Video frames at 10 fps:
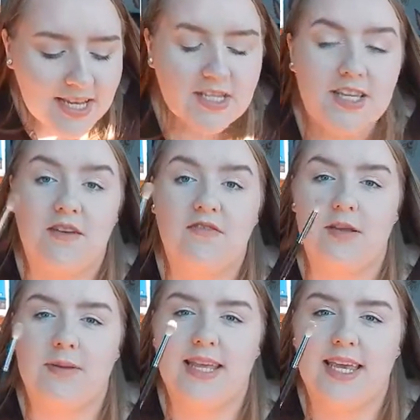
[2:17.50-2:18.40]
So yeah, I've really
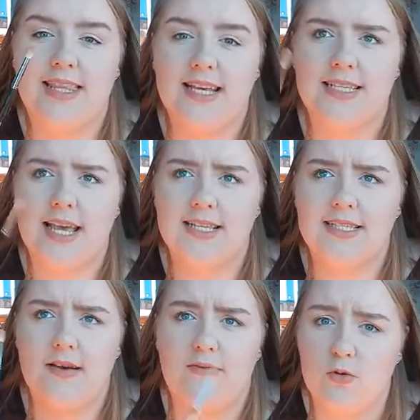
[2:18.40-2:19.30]
been liking this. It's
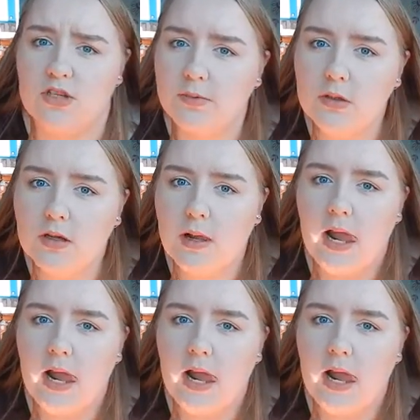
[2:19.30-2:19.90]
affordable.